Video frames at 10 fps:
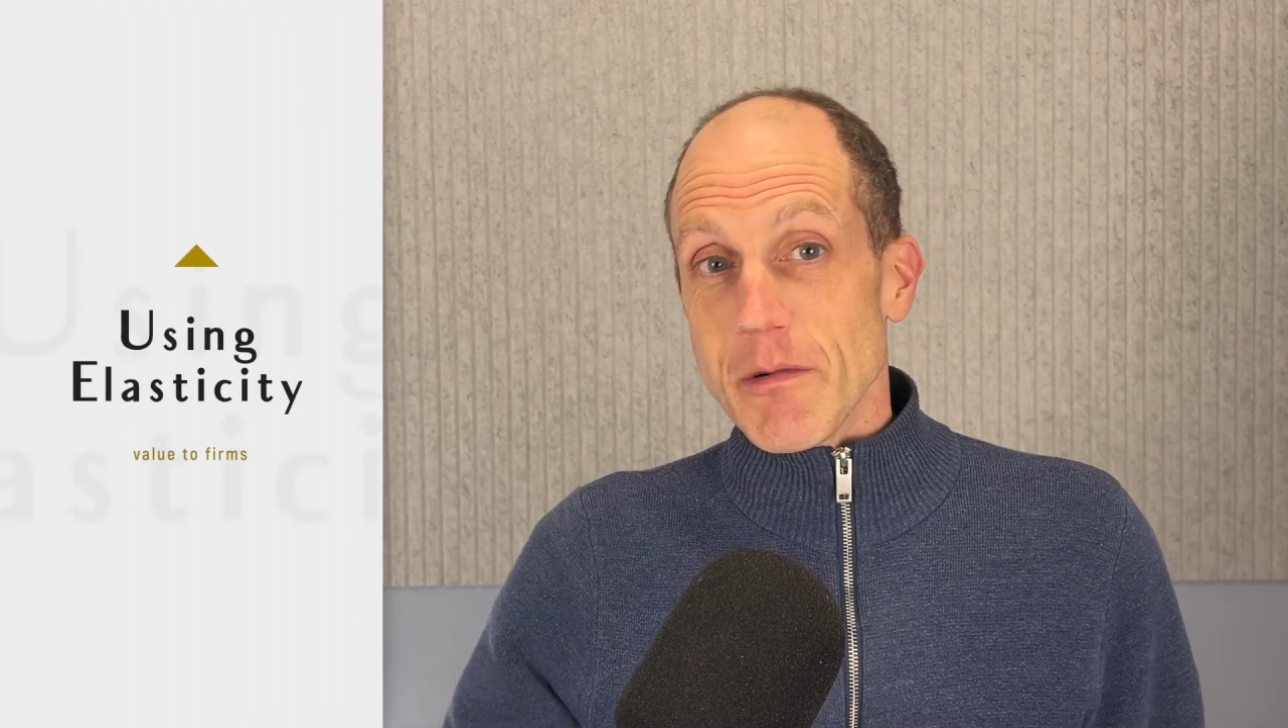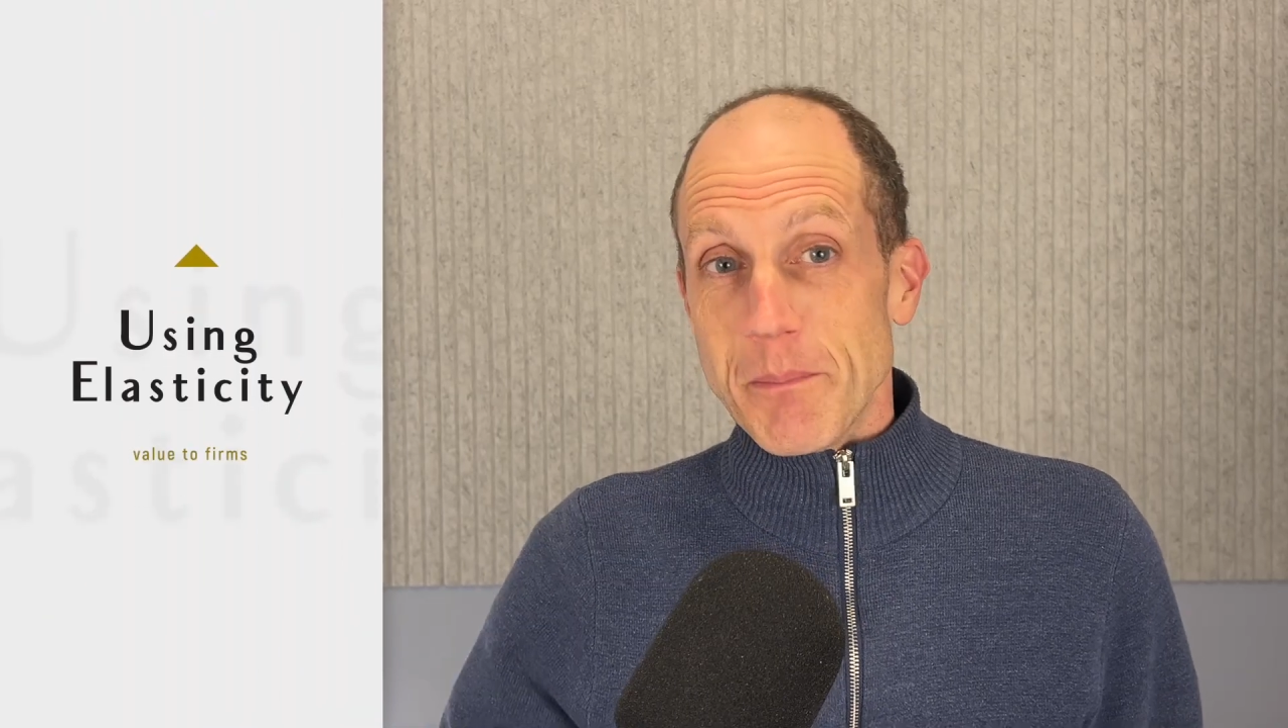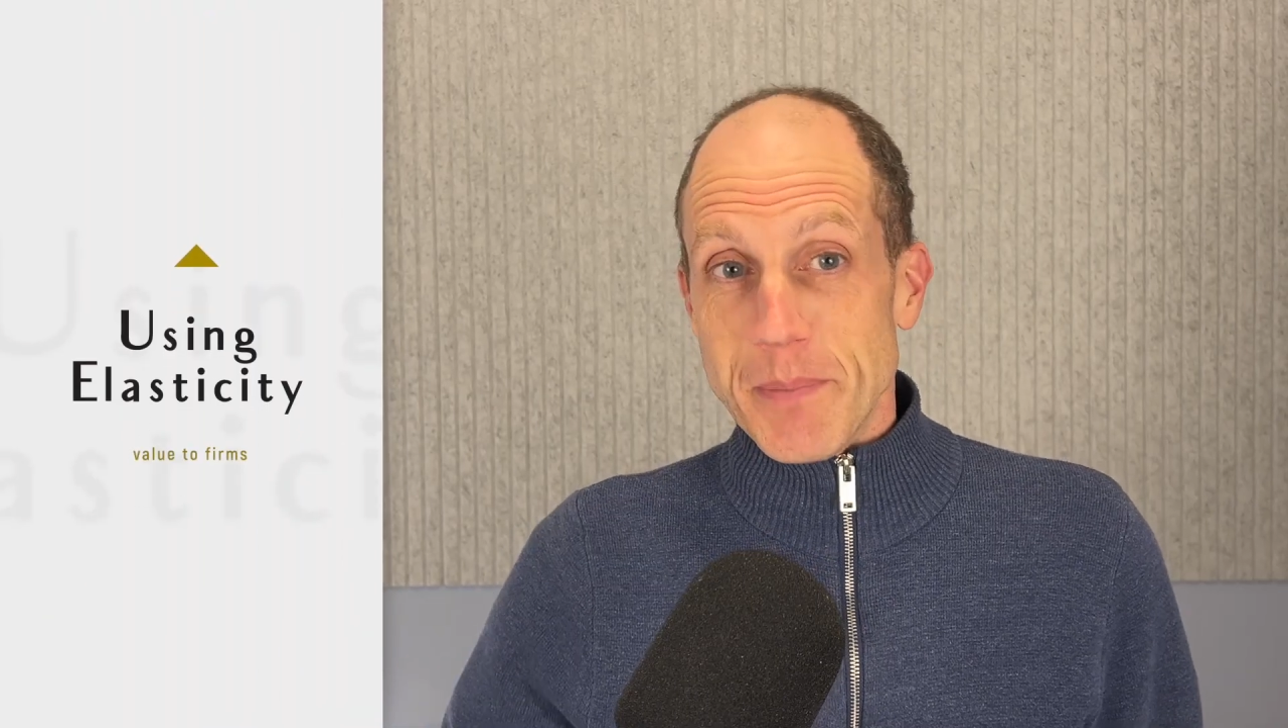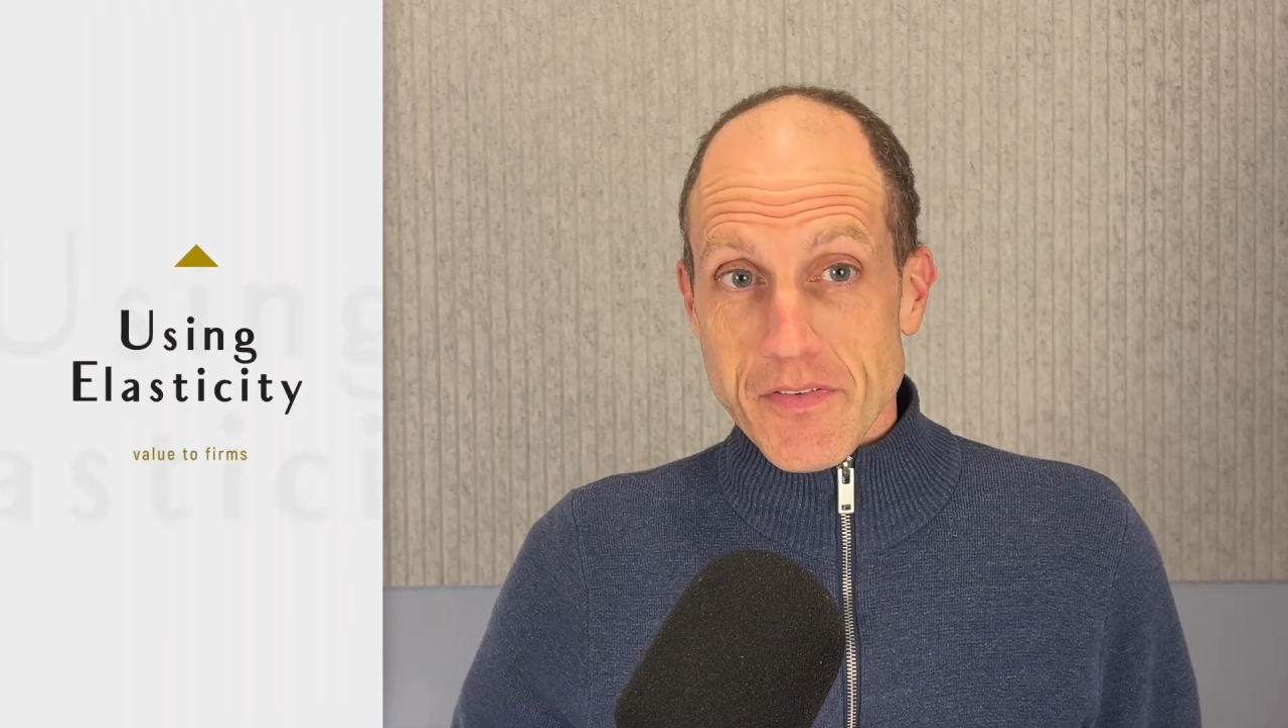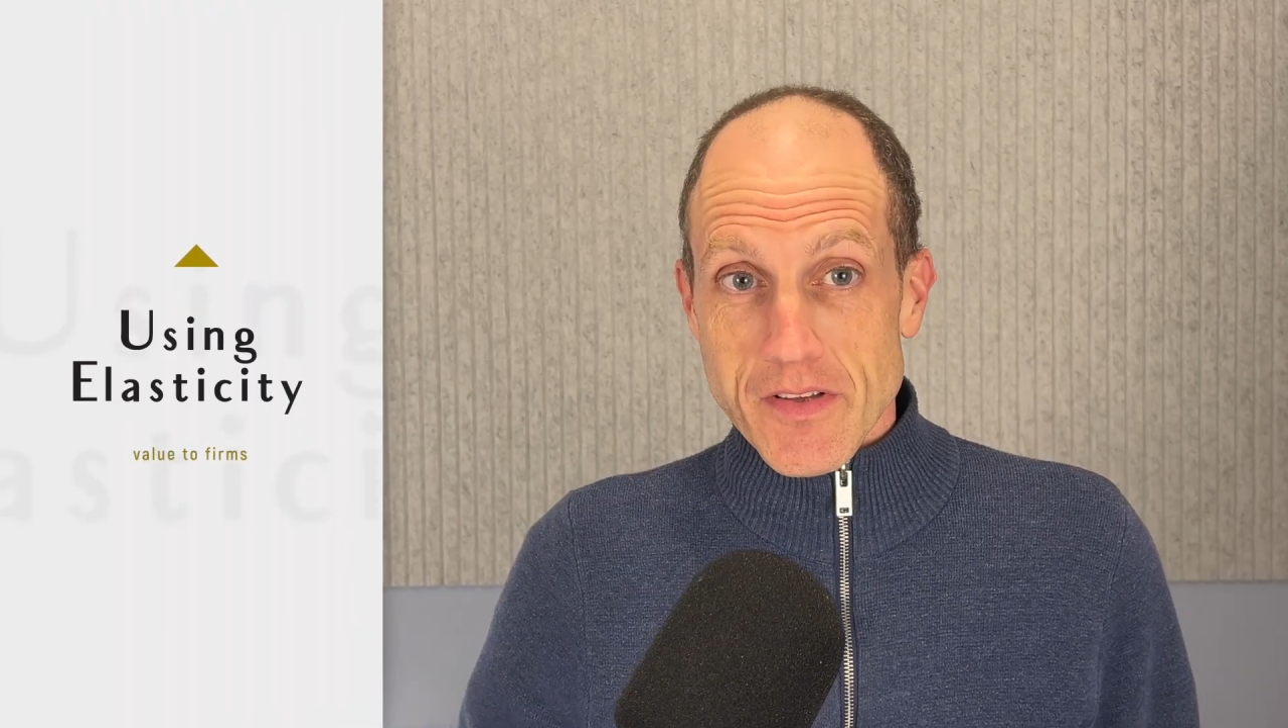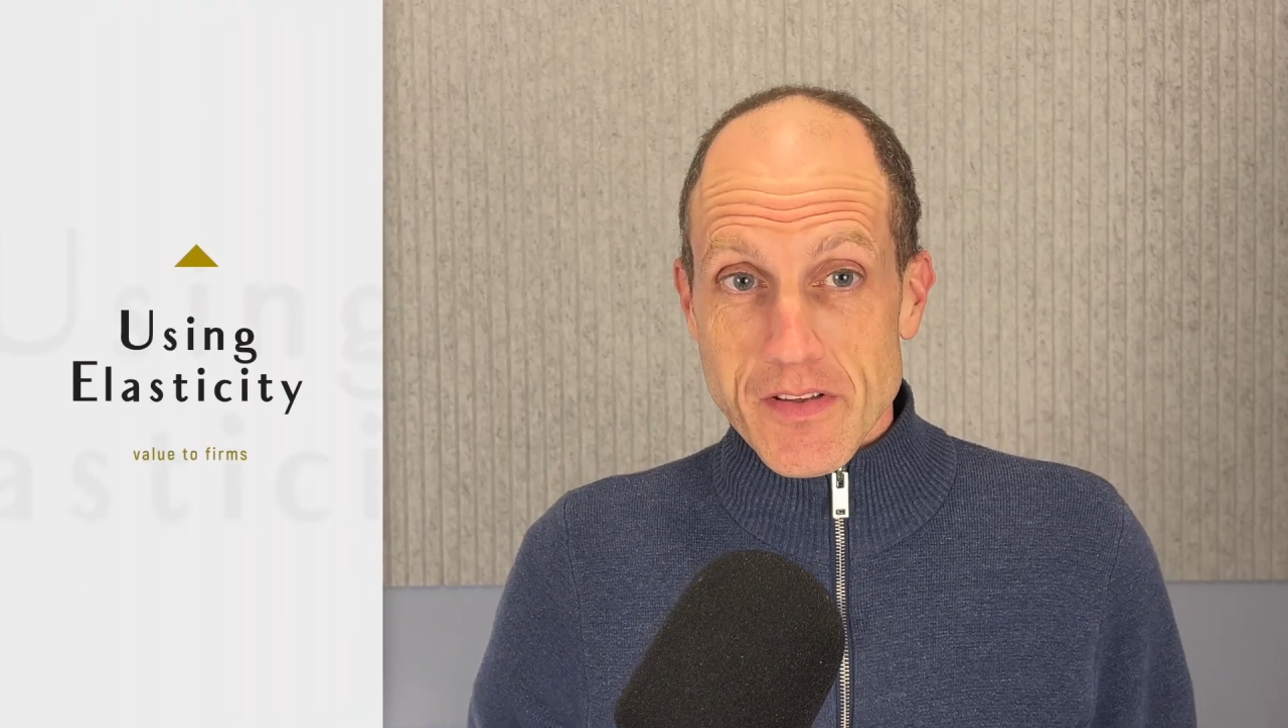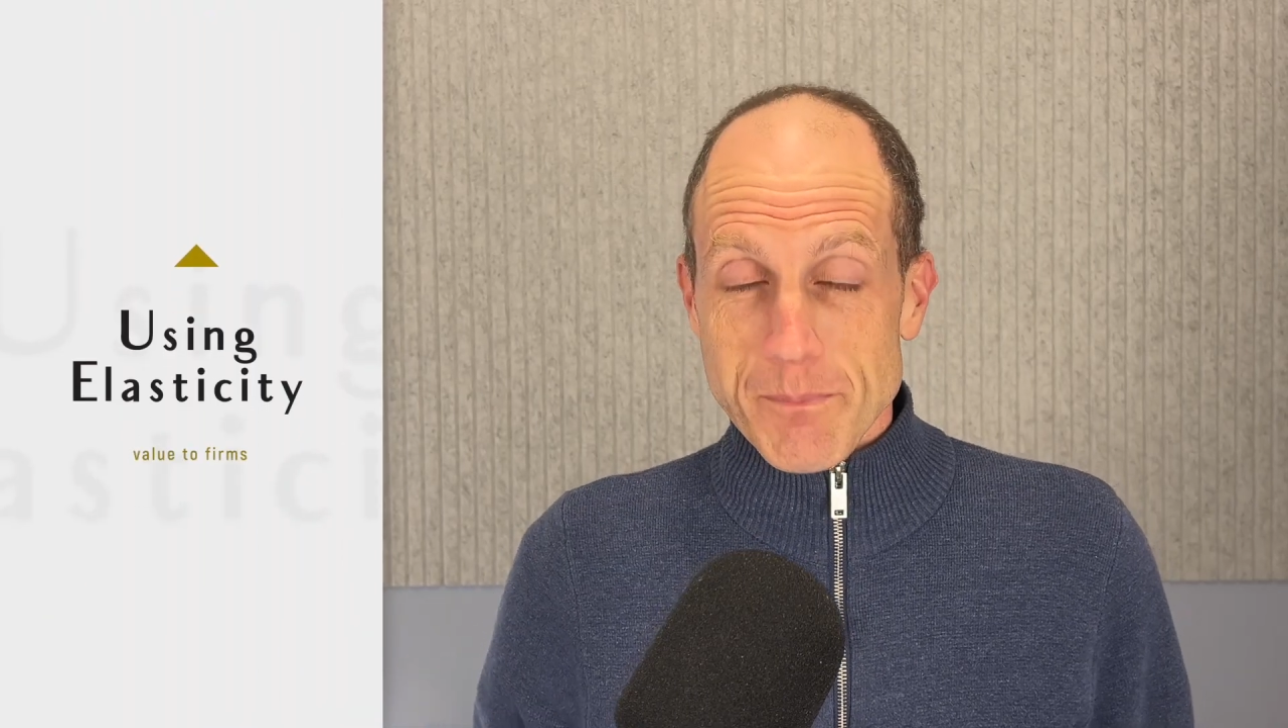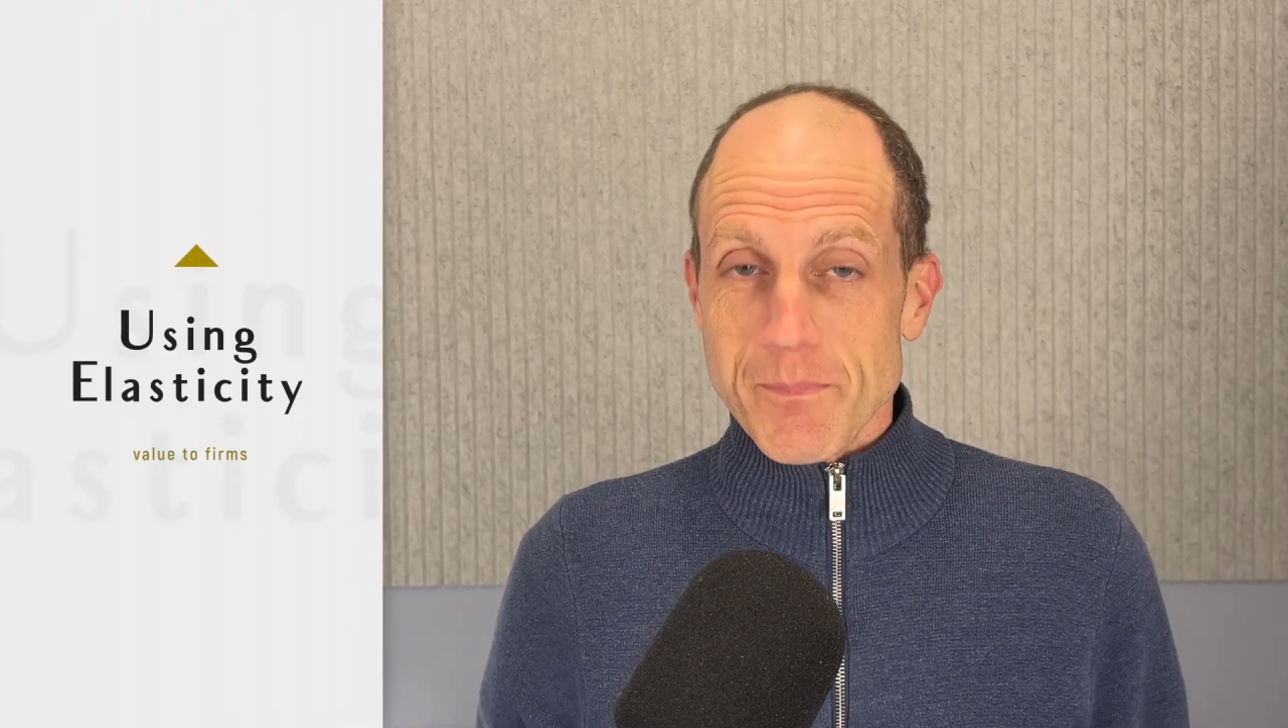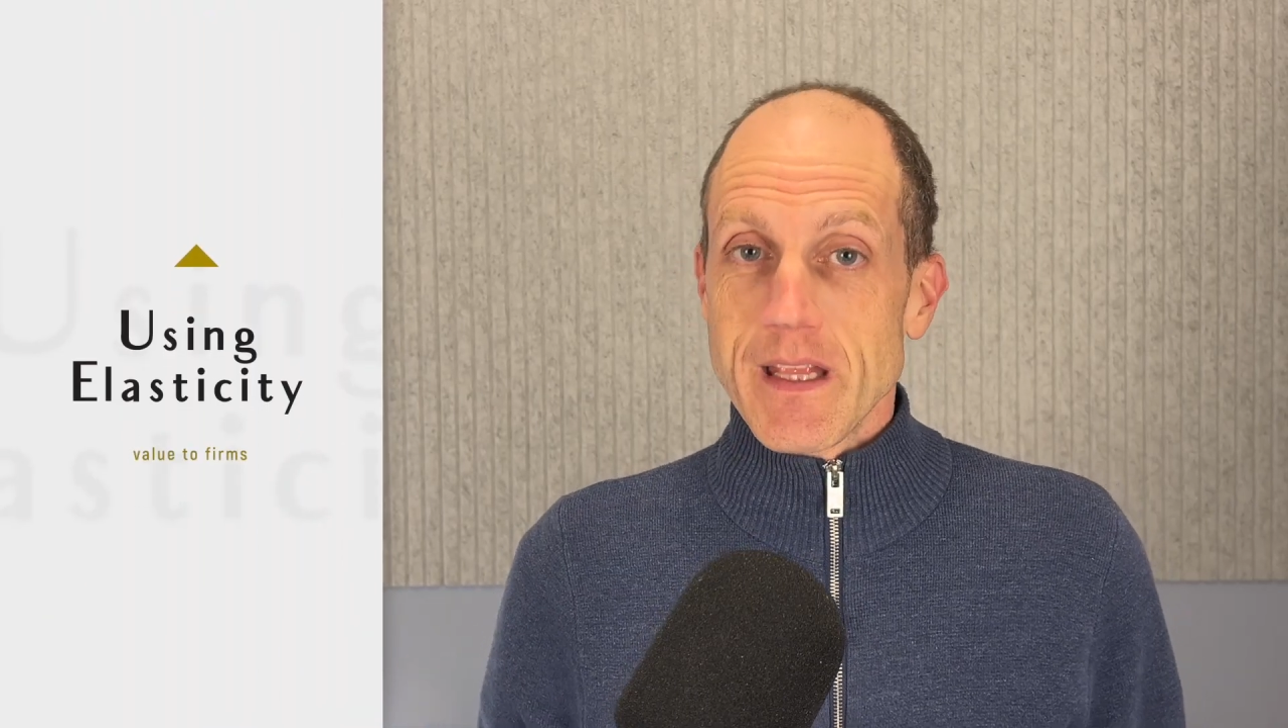business,